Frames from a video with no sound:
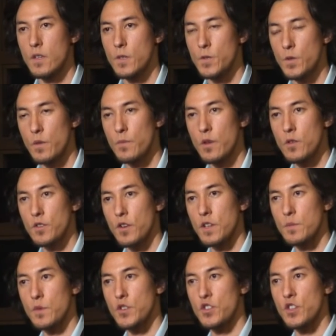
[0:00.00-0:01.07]
So the
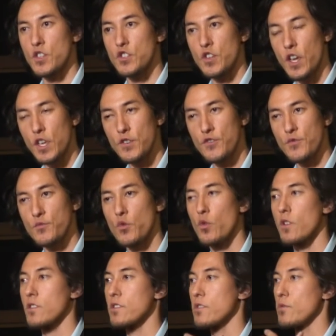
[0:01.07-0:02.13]
military's mission has changed from
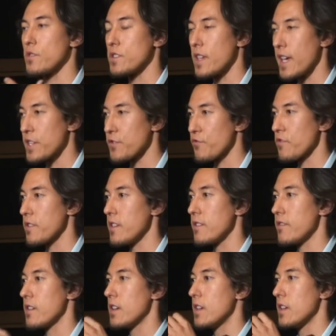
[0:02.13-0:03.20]
war to disaster relief,